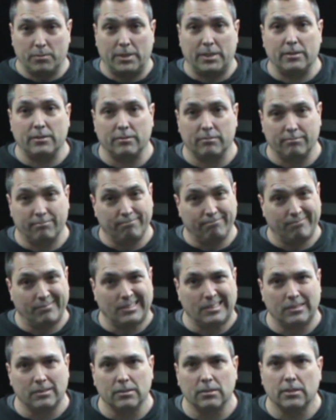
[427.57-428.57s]
And
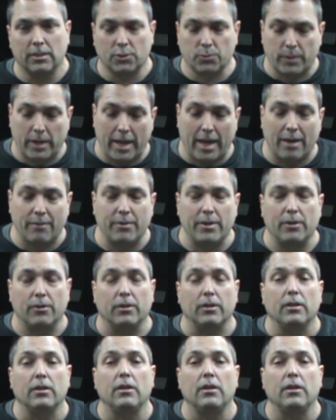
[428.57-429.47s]
that's what I have here.